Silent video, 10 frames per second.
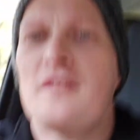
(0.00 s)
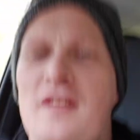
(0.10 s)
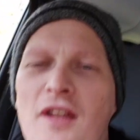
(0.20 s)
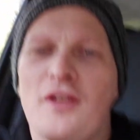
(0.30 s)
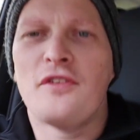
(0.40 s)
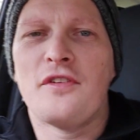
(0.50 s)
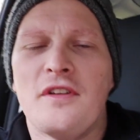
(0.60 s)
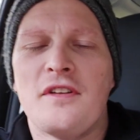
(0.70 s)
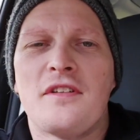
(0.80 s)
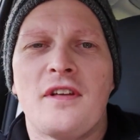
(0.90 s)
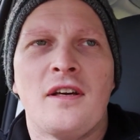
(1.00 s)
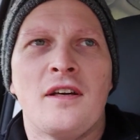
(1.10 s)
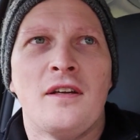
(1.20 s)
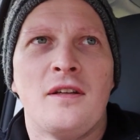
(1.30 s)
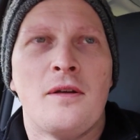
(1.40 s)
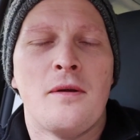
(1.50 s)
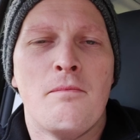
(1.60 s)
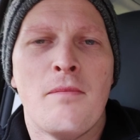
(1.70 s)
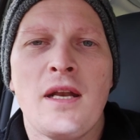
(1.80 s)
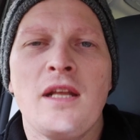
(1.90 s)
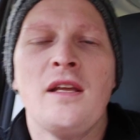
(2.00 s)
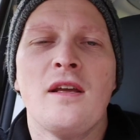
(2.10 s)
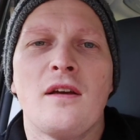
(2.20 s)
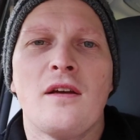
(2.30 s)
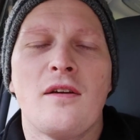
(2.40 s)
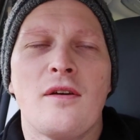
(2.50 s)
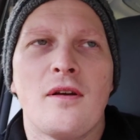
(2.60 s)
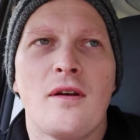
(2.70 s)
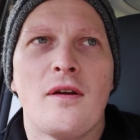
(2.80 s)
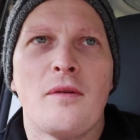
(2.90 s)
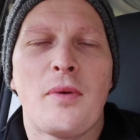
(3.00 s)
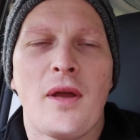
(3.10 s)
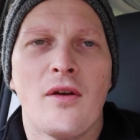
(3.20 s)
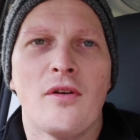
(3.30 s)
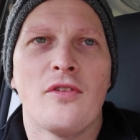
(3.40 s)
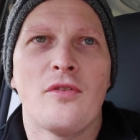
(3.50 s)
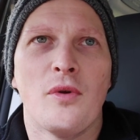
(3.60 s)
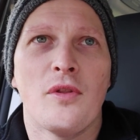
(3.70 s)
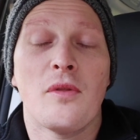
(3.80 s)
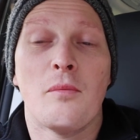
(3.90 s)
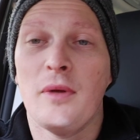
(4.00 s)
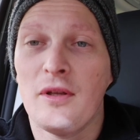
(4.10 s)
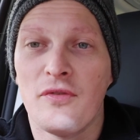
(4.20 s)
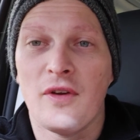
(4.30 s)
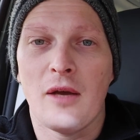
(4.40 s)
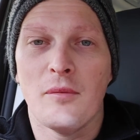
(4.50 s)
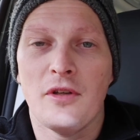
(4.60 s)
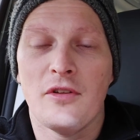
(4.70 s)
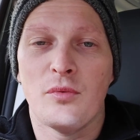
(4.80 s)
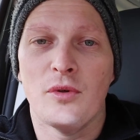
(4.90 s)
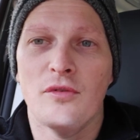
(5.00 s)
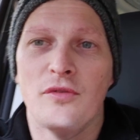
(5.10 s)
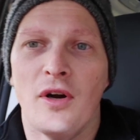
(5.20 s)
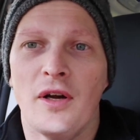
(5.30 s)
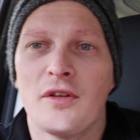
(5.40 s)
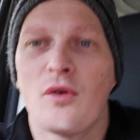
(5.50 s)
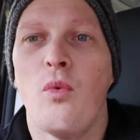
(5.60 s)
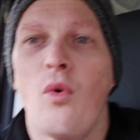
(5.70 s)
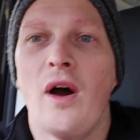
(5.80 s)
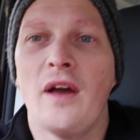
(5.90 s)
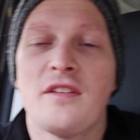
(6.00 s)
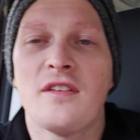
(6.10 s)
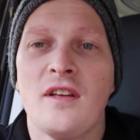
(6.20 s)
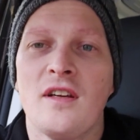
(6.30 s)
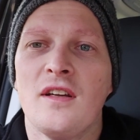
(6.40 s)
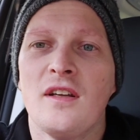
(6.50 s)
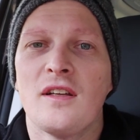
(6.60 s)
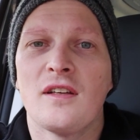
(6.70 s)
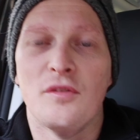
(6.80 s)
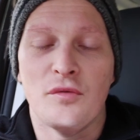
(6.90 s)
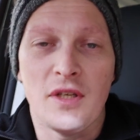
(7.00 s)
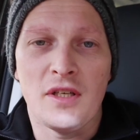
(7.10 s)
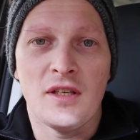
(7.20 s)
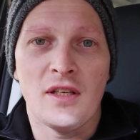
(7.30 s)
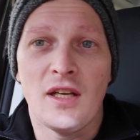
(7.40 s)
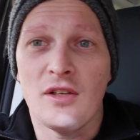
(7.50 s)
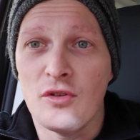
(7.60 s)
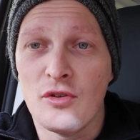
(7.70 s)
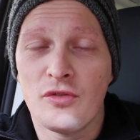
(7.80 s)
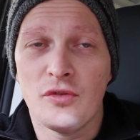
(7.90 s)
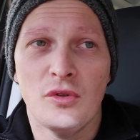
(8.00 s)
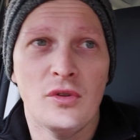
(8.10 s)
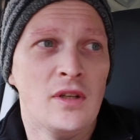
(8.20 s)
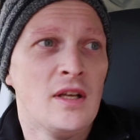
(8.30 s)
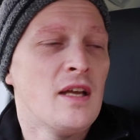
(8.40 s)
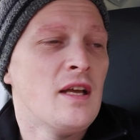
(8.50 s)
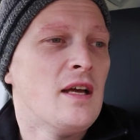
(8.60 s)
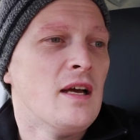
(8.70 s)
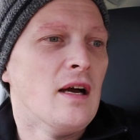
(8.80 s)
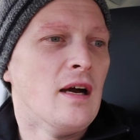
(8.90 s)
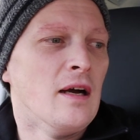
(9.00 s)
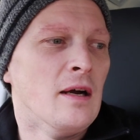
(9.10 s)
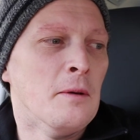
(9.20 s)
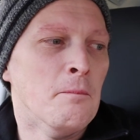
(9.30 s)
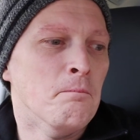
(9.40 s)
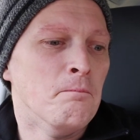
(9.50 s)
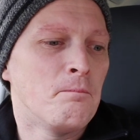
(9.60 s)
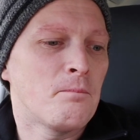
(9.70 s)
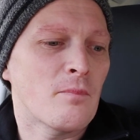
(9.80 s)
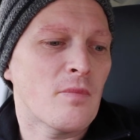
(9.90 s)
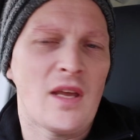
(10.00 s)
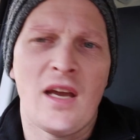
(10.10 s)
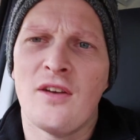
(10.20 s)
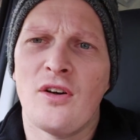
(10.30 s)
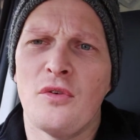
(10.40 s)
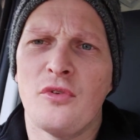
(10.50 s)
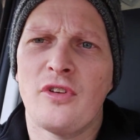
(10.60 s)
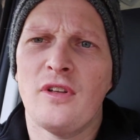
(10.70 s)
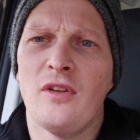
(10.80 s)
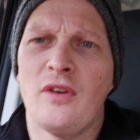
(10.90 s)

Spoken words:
talents that many parents with big families will find quite convenient and useful. And I also